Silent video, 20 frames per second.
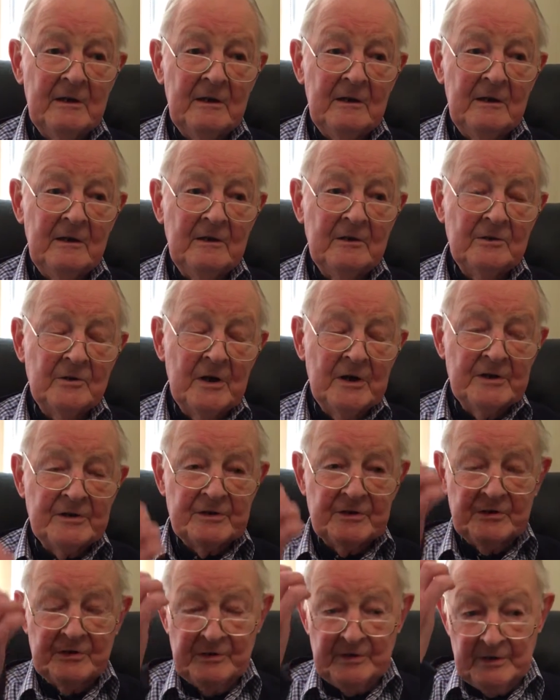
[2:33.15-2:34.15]

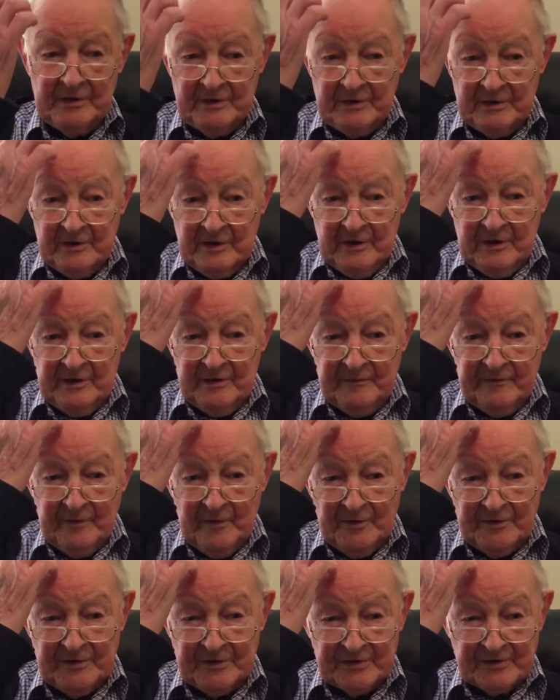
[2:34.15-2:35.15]
interested in
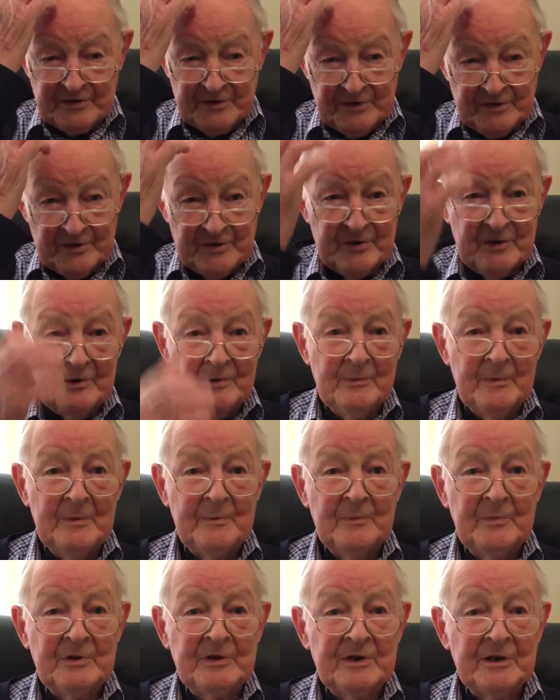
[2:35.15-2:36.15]
nephrotic syndrome
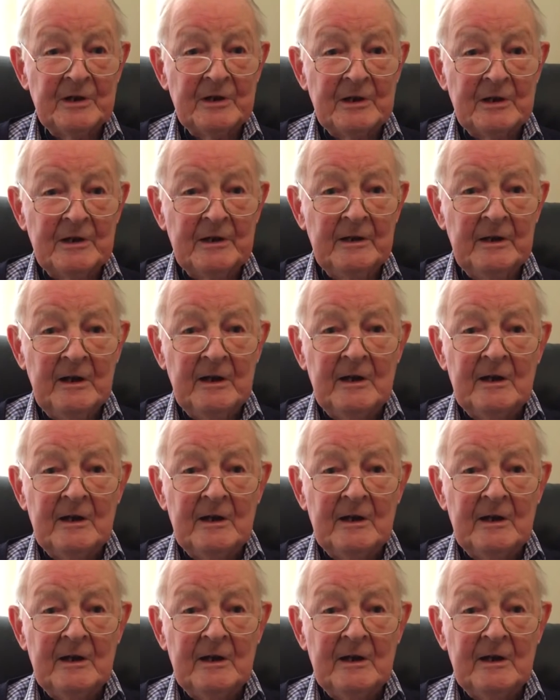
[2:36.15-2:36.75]
in particular.